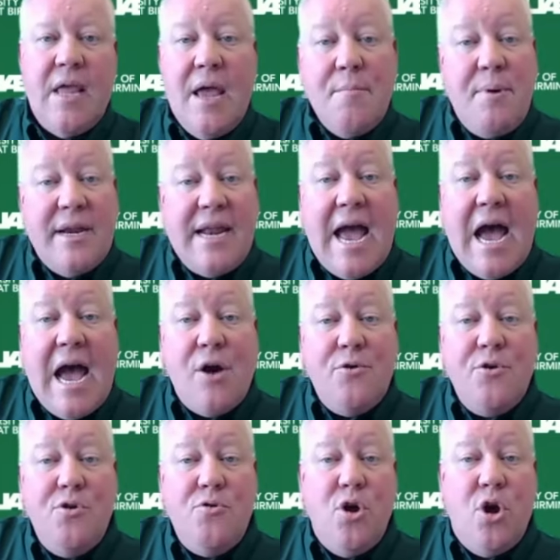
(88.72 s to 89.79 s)
But how do
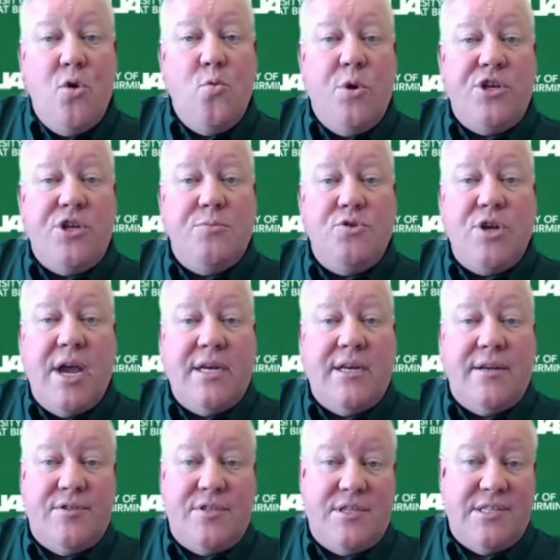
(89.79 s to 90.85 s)
you know which
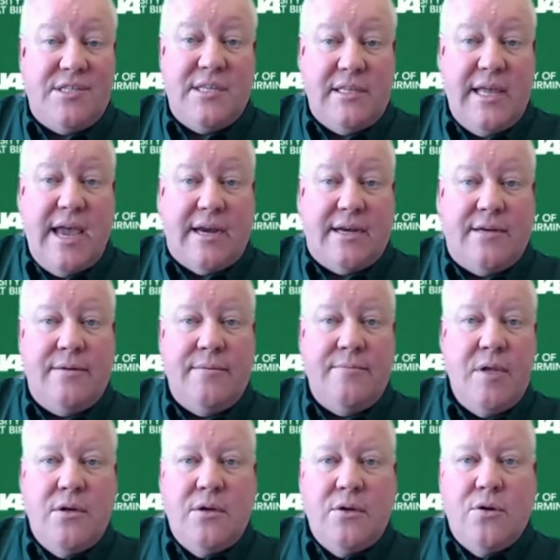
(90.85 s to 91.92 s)
objectives to select?
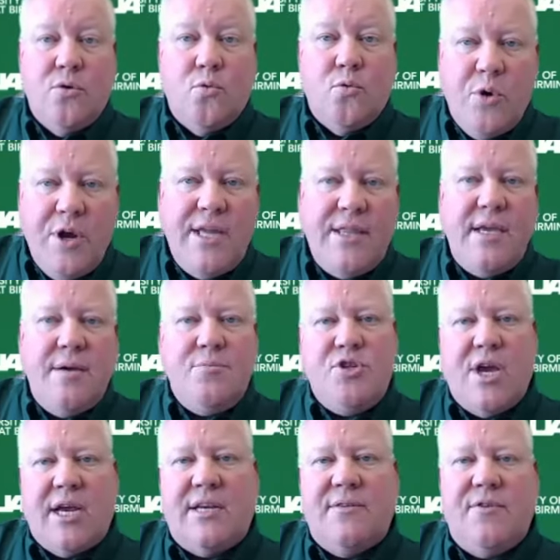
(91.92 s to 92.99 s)
Read the
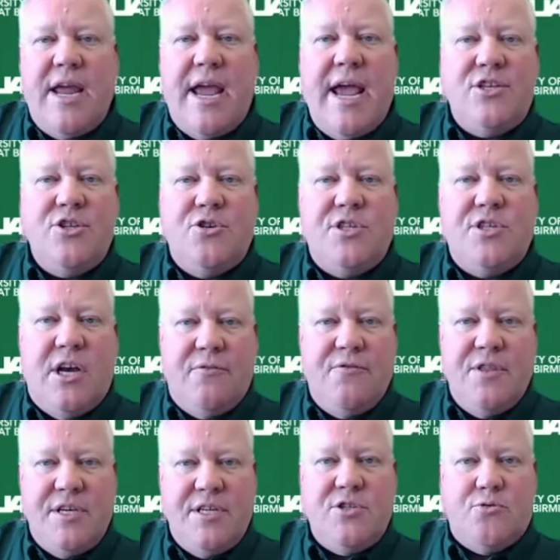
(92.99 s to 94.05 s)
objective and ask yourself
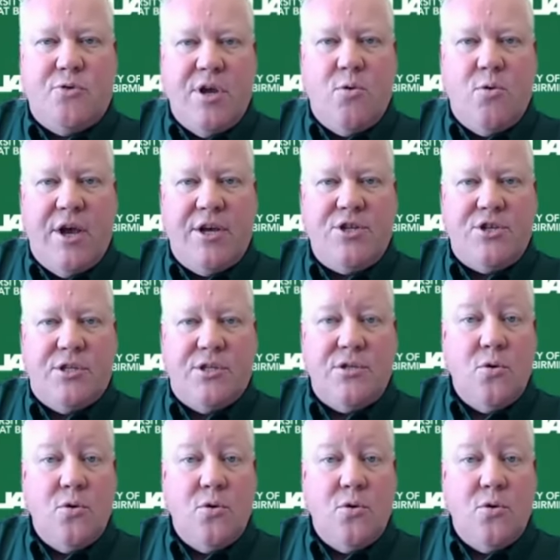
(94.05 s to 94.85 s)
these 3 questions.